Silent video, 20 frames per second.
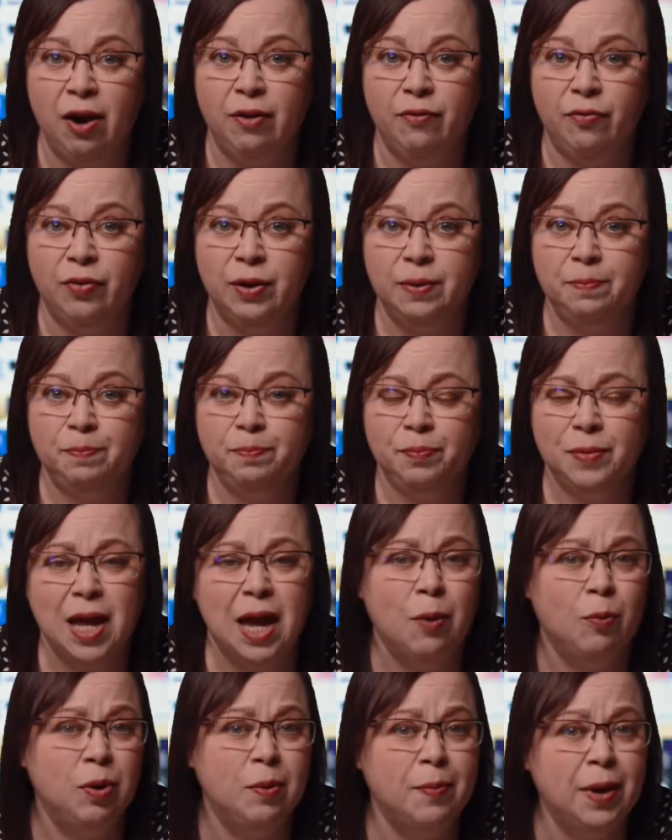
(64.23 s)
of,
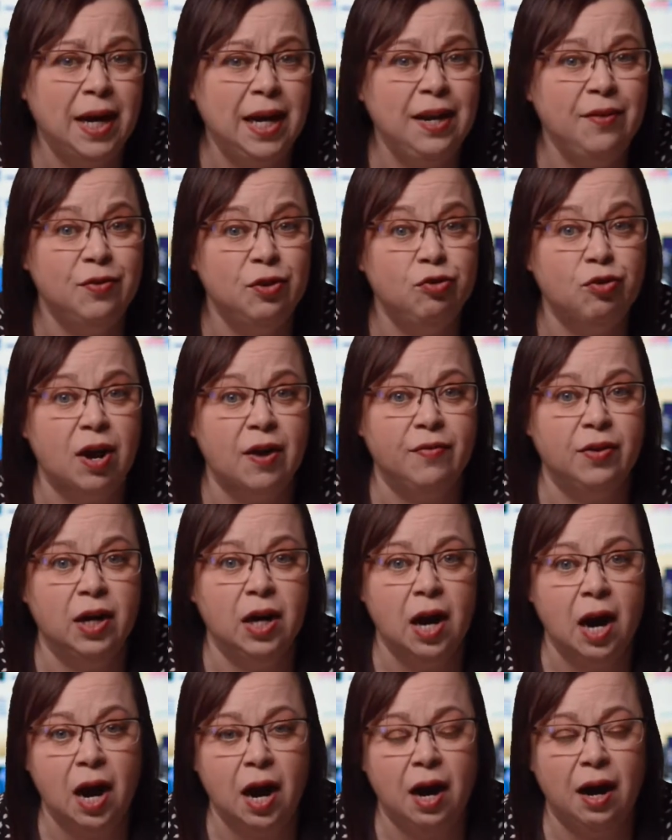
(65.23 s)
and we might even drive a
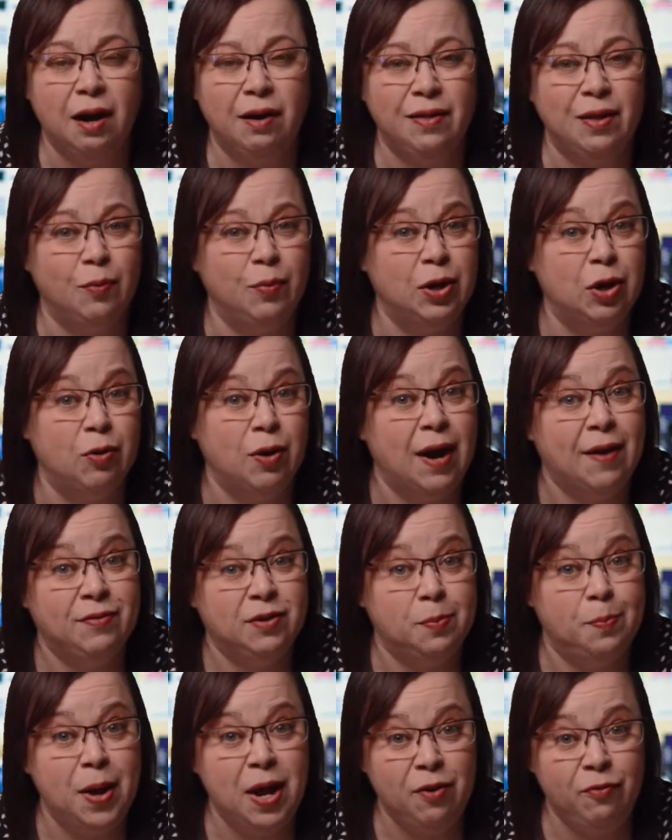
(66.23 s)
car that we don't have
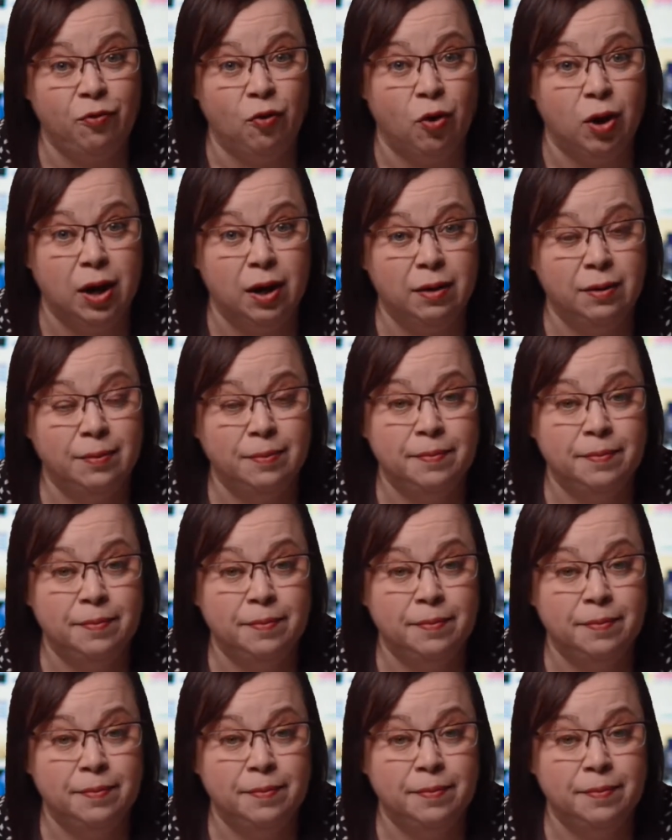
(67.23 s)
to pay for.